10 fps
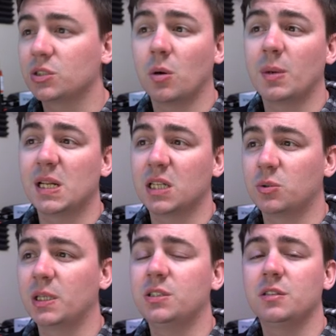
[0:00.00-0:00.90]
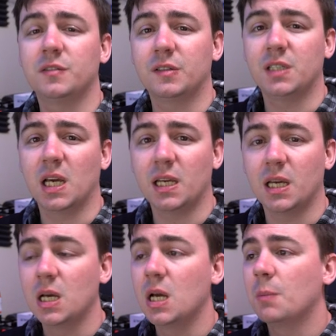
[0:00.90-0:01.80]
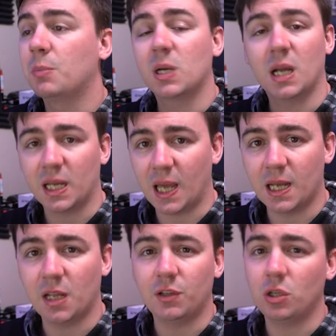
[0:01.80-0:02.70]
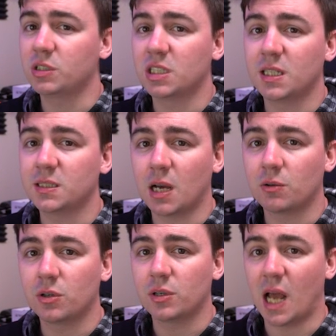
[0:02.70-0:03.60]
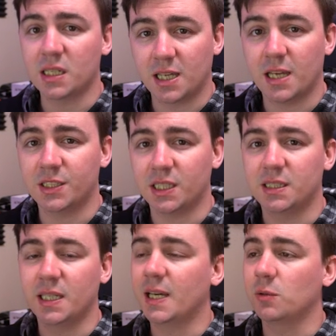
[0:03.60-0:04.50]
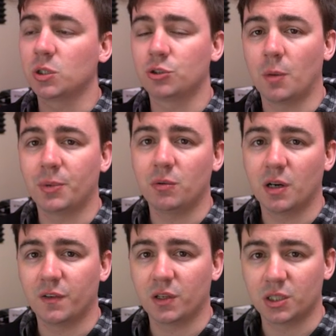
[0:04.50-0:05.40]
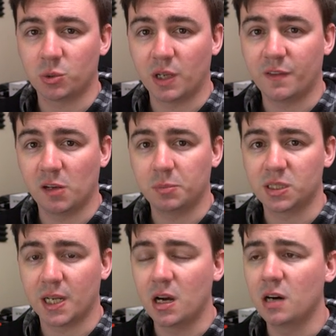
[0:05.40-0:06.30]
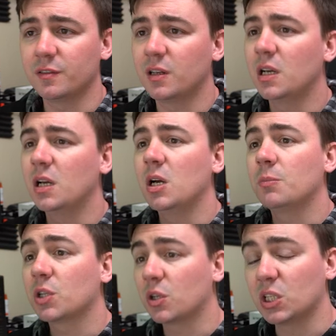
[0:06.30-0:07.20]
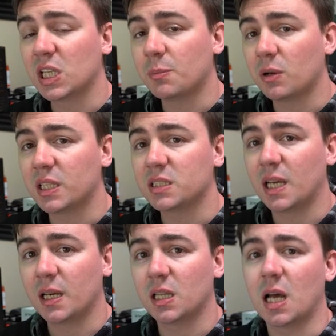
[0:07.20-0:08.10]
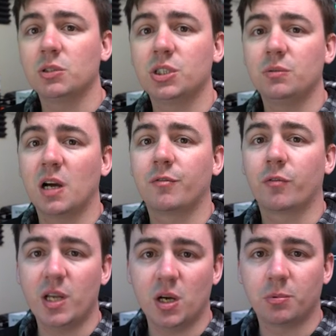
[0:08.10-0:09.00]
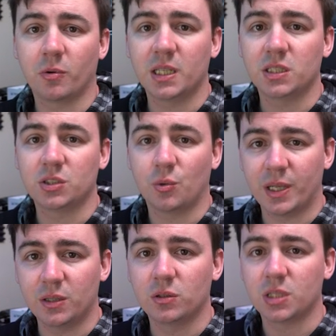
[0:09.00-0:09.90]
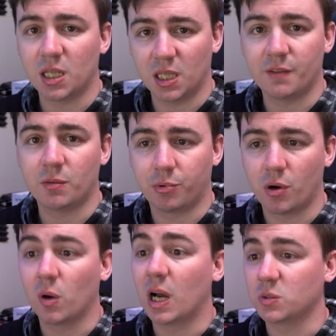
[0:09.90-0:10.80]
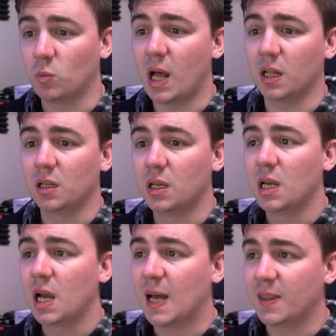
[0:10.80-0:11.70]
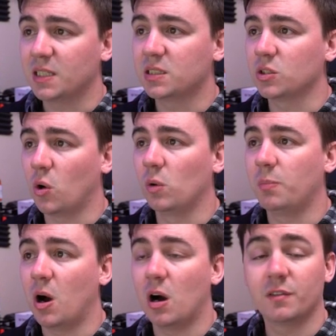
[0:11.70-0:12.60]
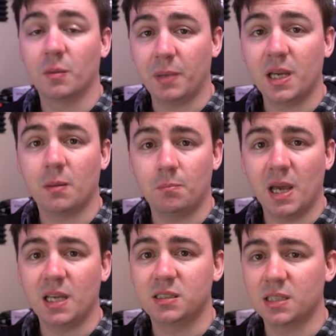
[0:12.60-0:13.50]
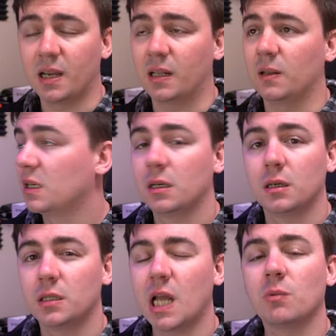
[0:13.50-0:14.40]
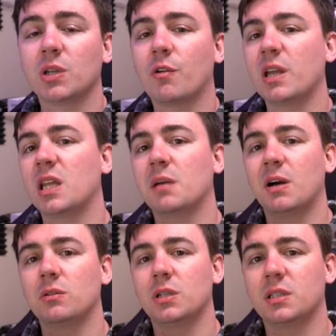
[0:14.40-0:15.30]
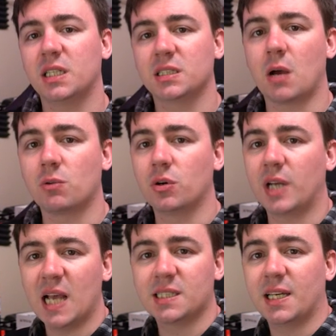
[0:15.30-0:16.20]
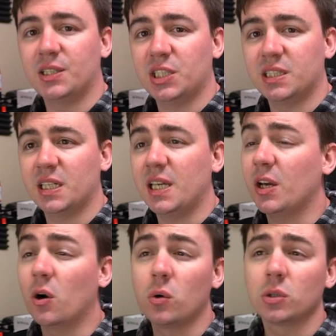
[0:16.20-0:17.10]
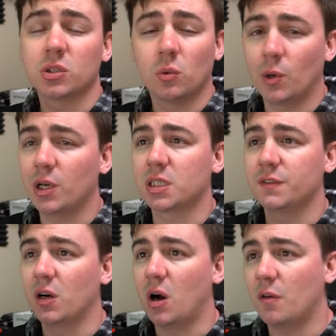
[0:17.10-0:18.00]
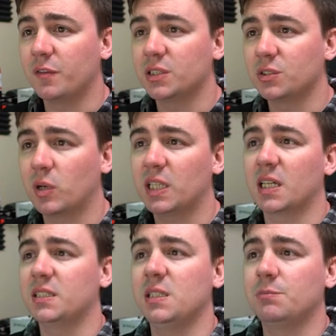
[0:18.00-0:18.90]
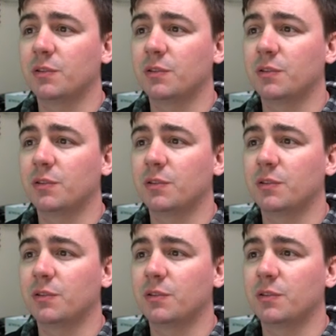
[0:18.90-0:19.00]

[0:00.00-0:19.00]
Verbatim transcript: is coming in at 22.58, but again, if you use the discount code SKJT, it will drop you a further 25% off. But the good thing about this, it allows you a free upgrade to Windows 11 Pro as well. And this is all part of the big May sale. Now, the great thing about the discount code SKJT, it also works for Office 2019